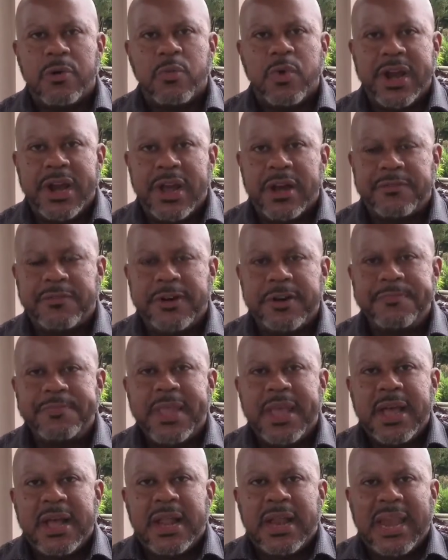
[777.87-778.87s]
Whenever,
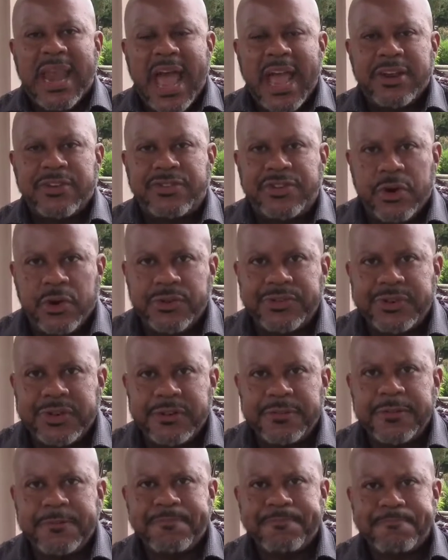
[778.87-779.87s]
like
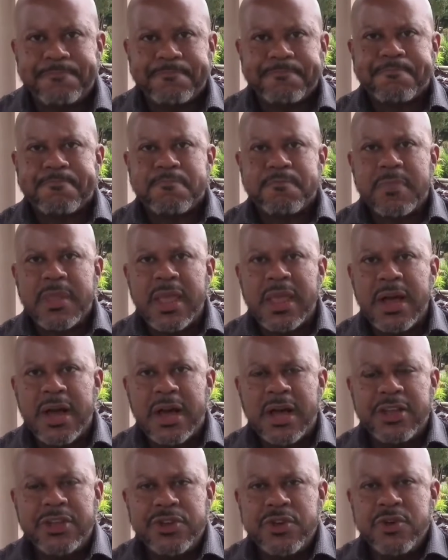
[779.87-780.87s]
Joseph,
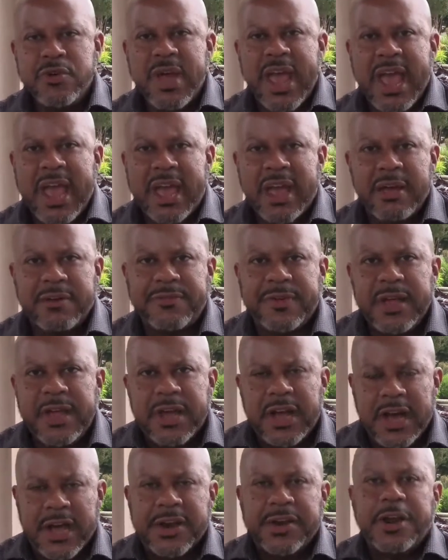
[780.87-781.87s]
you have
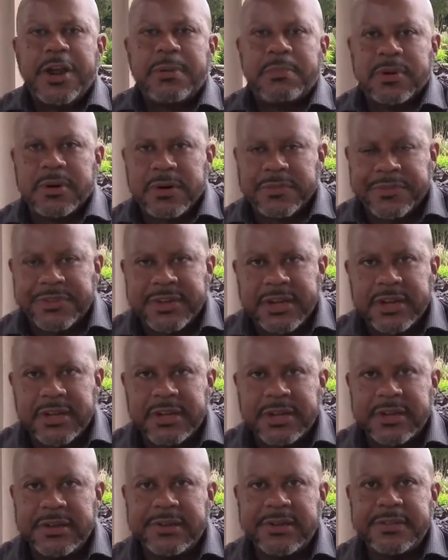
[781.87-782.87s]
a number of
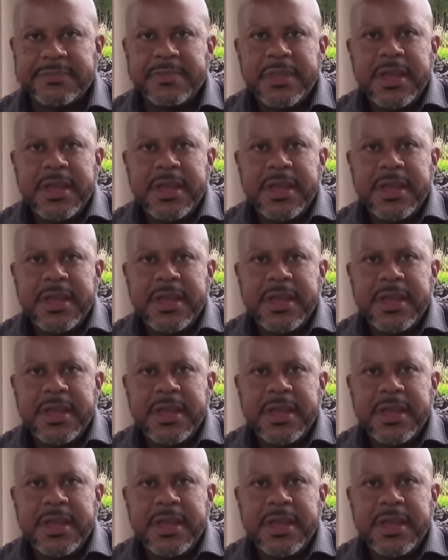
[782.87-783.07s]
sons